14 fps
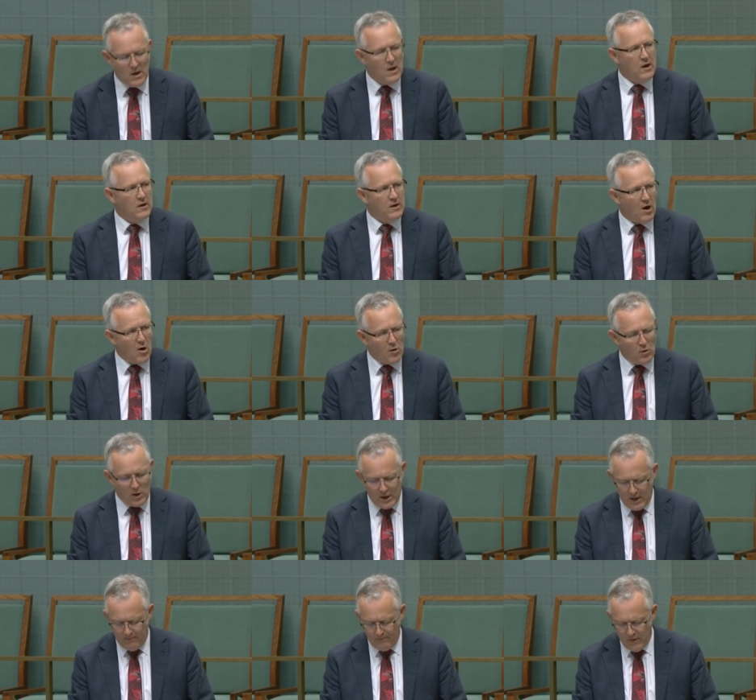
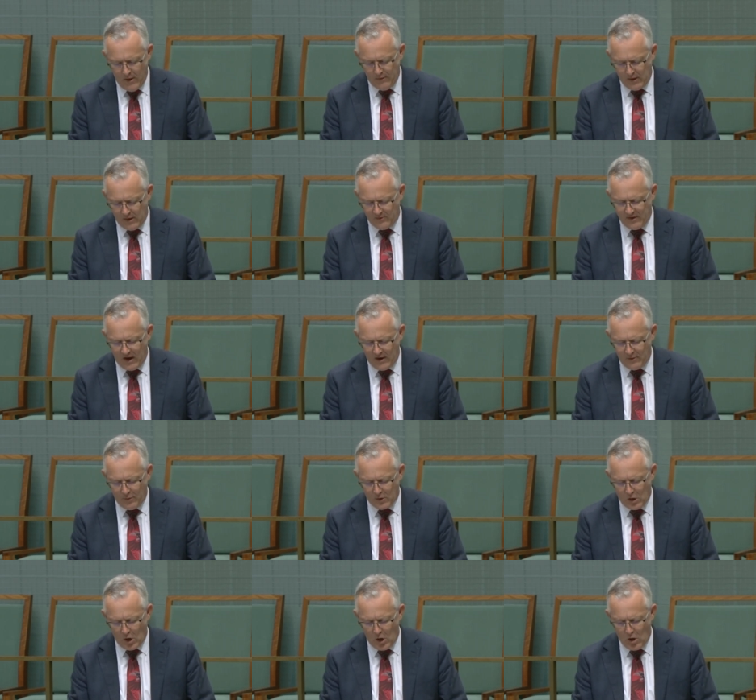Currently, the intent of the
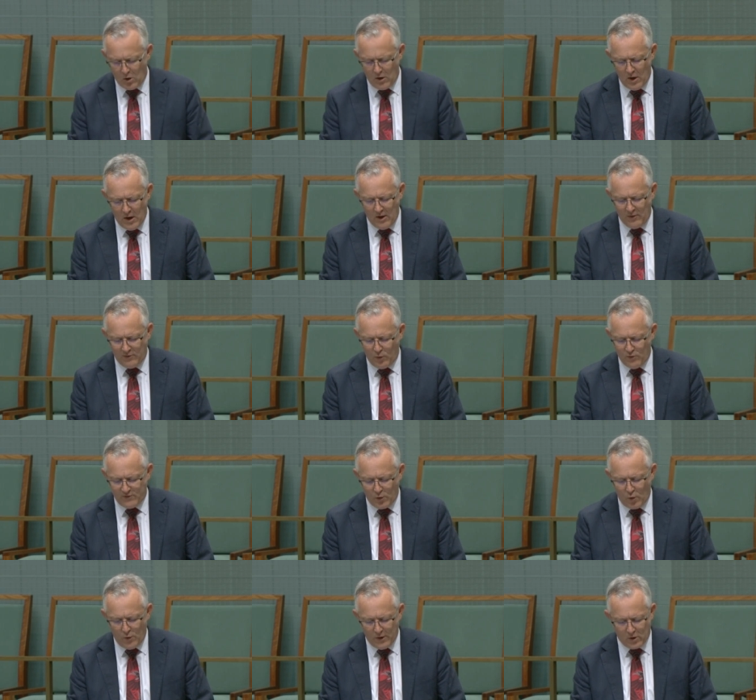code is to
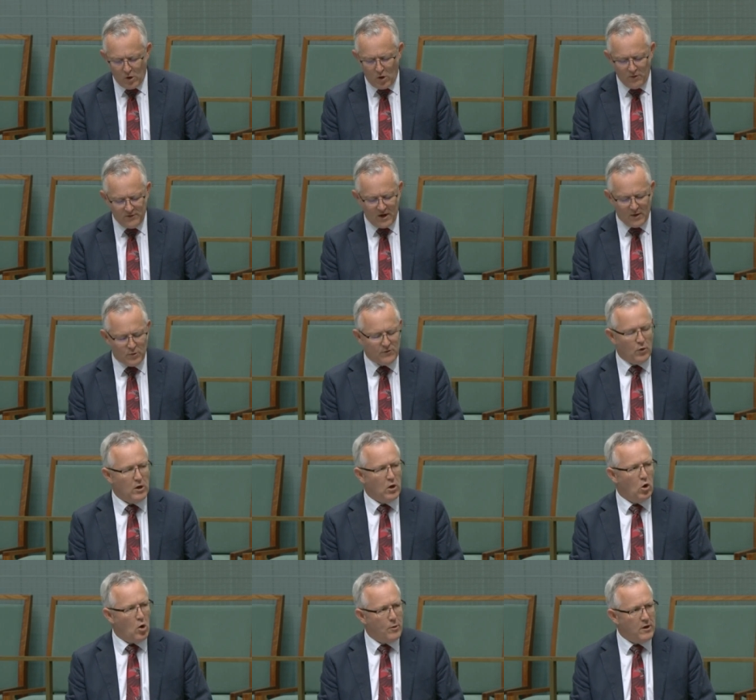ensure that contact between
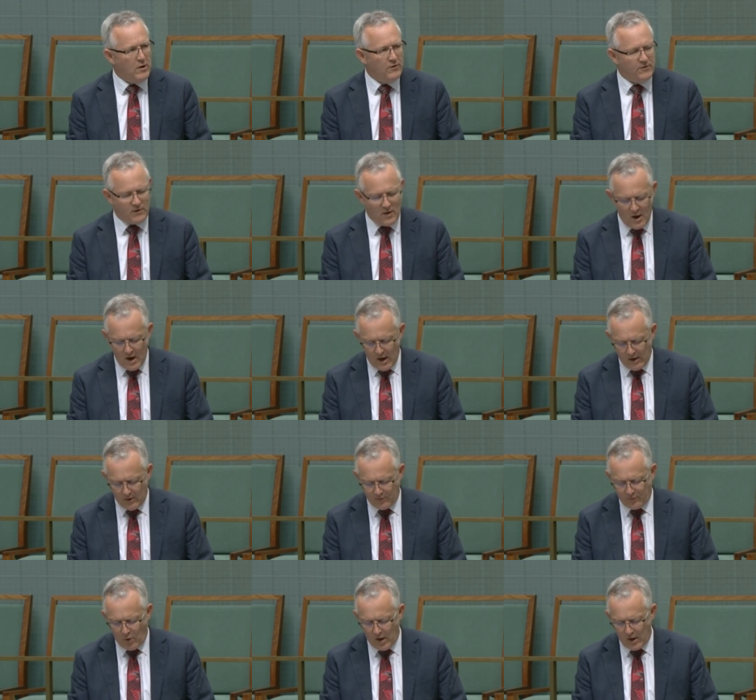lobbyists and
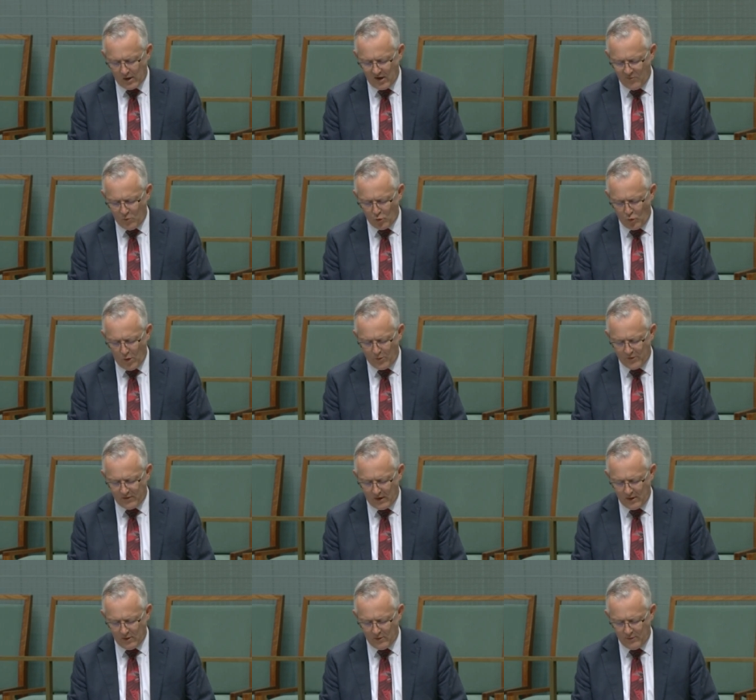Australian government
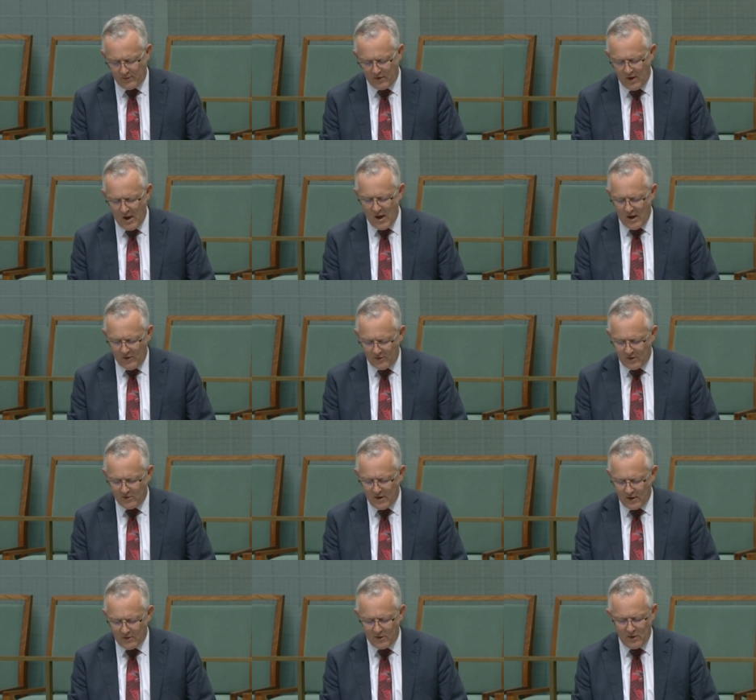representatives is
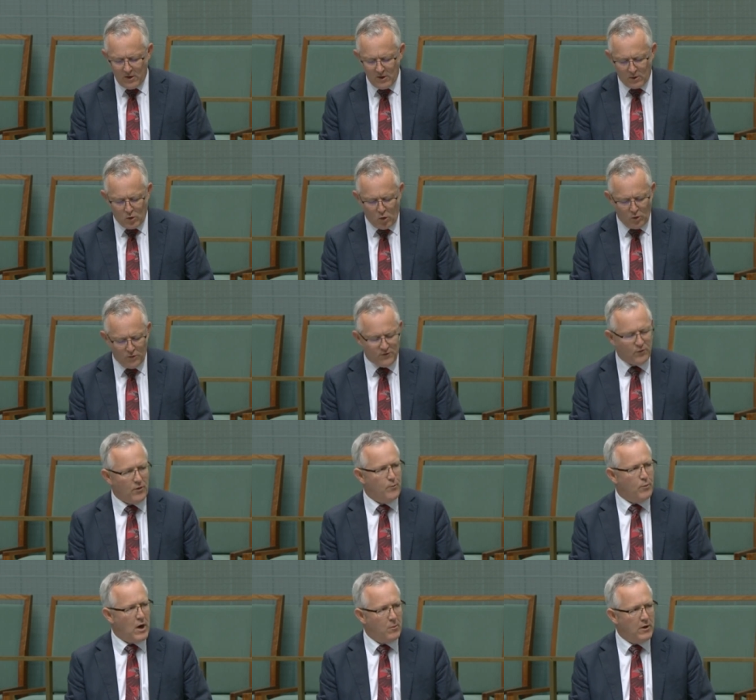conducted in accordance with
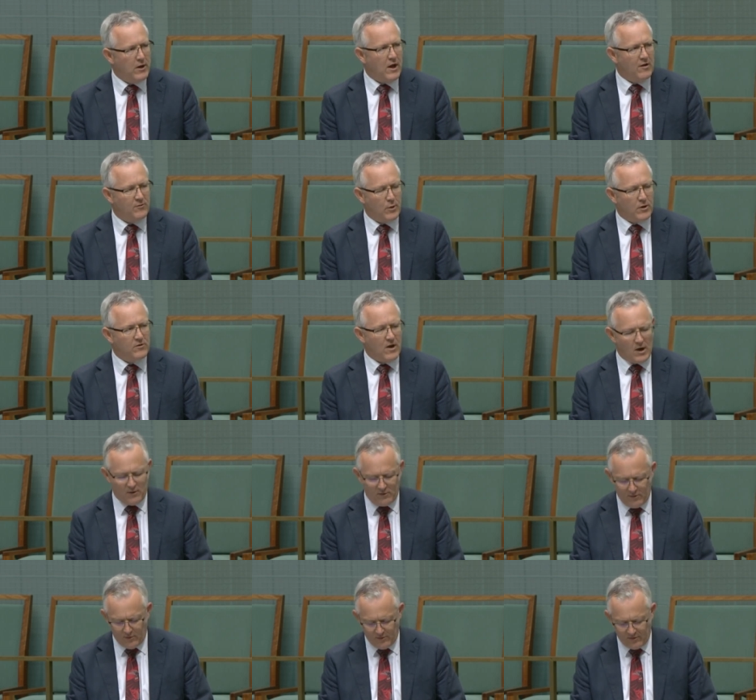public
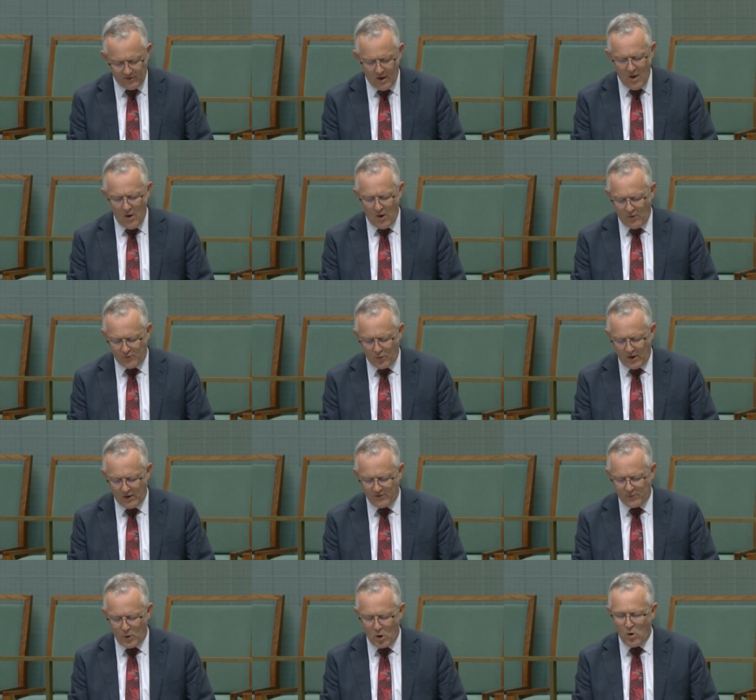expectations of
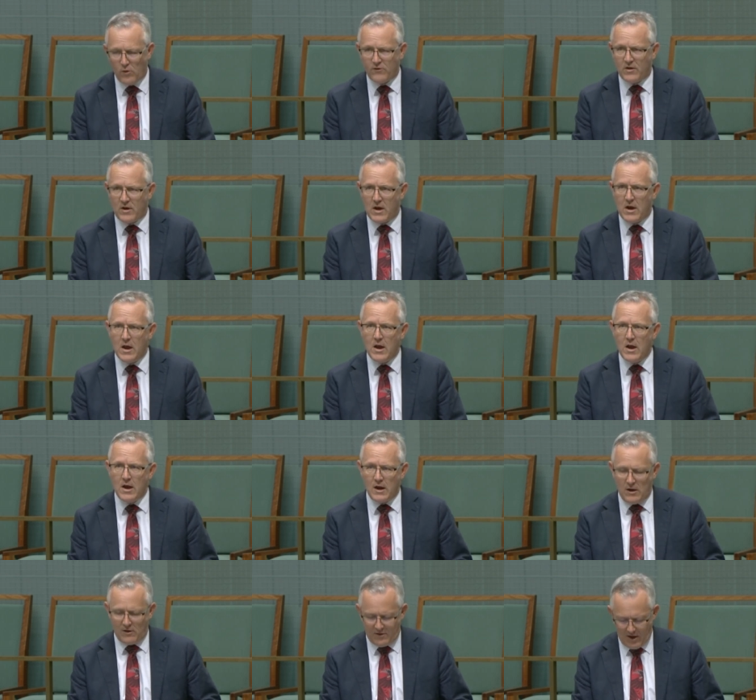transparency,
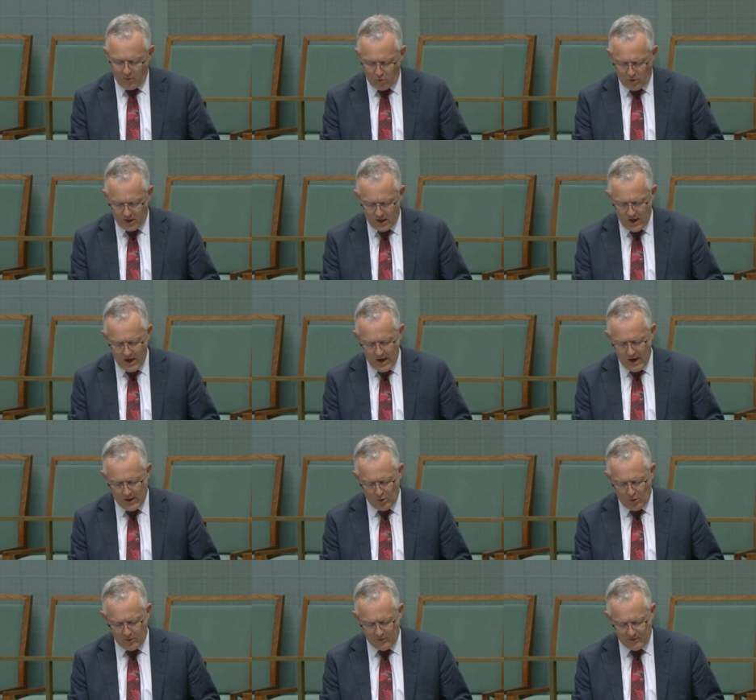integrity and
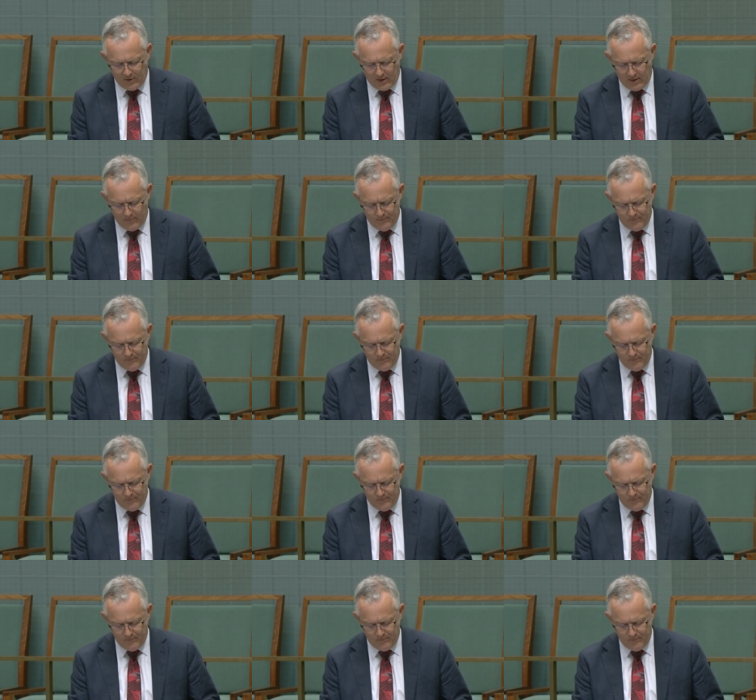honesty.